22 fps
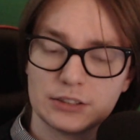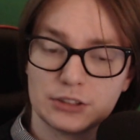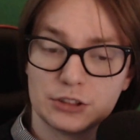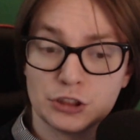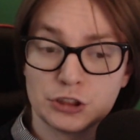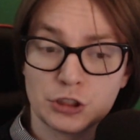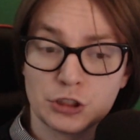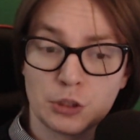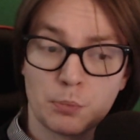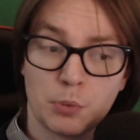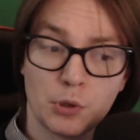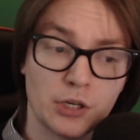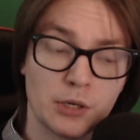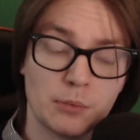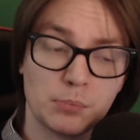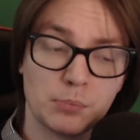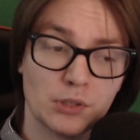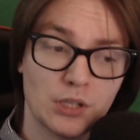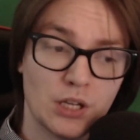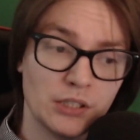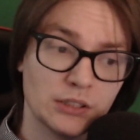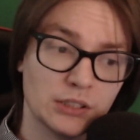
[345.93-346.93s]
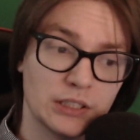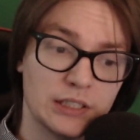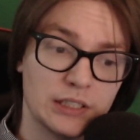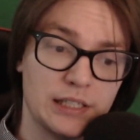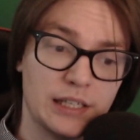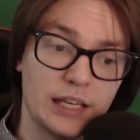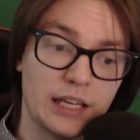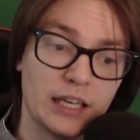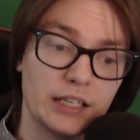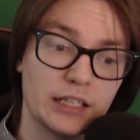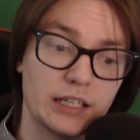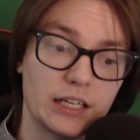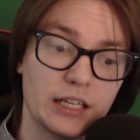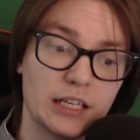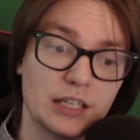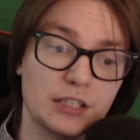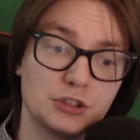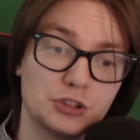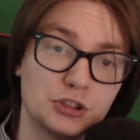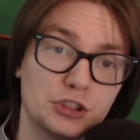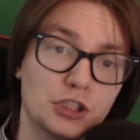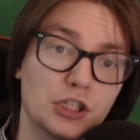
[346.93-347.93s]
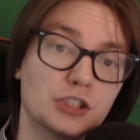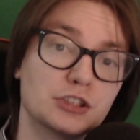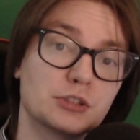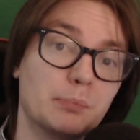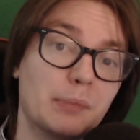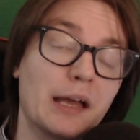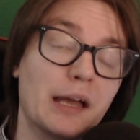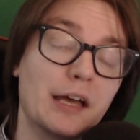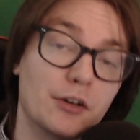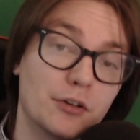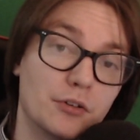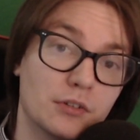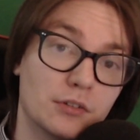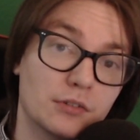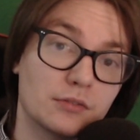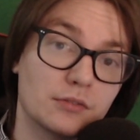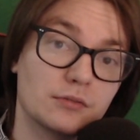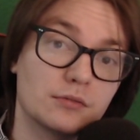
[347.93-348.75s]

just to put it bluntly, it is just better.